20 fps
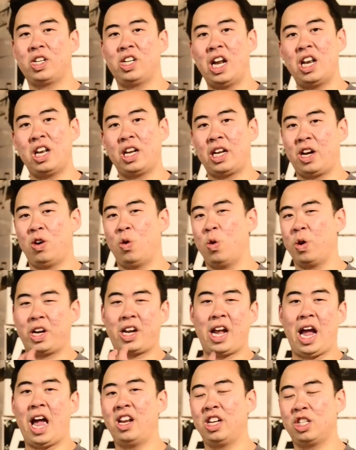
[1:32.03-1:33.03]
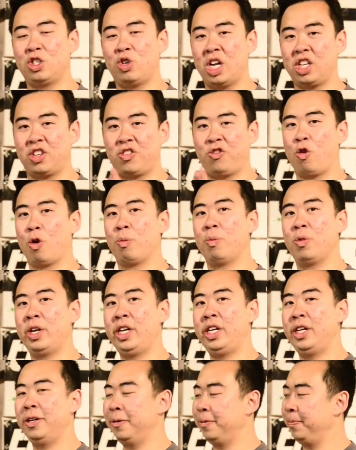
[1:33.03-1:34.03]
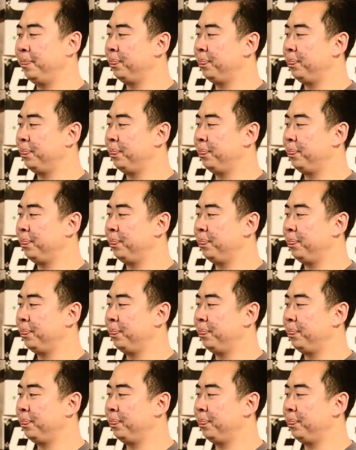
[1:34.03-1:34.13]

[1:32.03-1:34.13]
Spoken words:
It kind of like organic transformery.